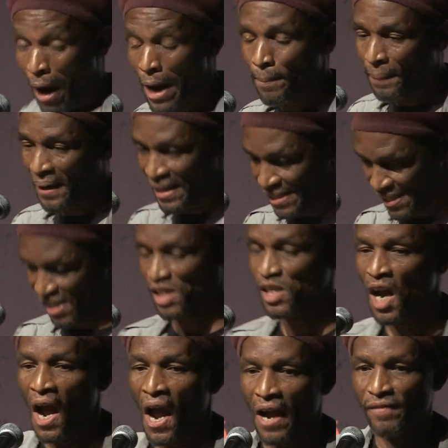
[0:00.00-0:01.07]
one person,
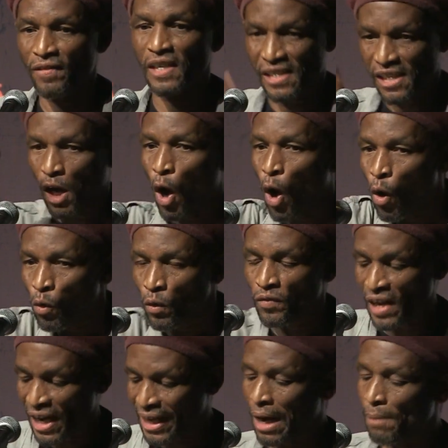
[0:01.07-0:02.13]
and they say, oh,
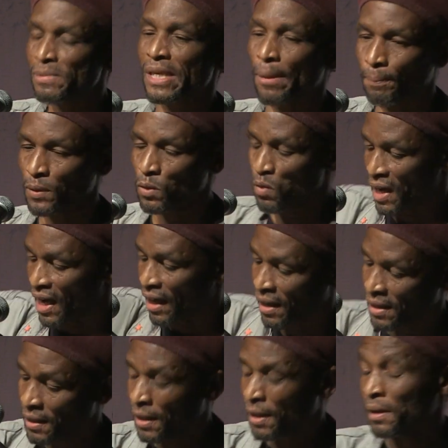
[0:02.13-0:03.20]
there comes a plural.
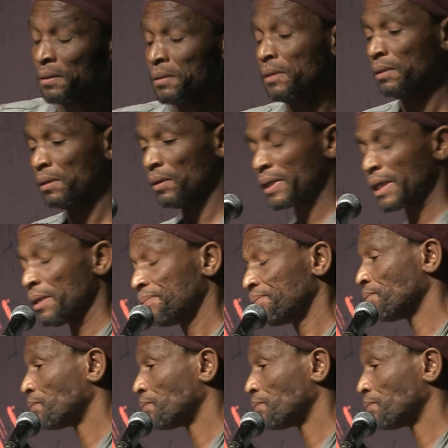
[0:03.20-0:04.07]
Okay.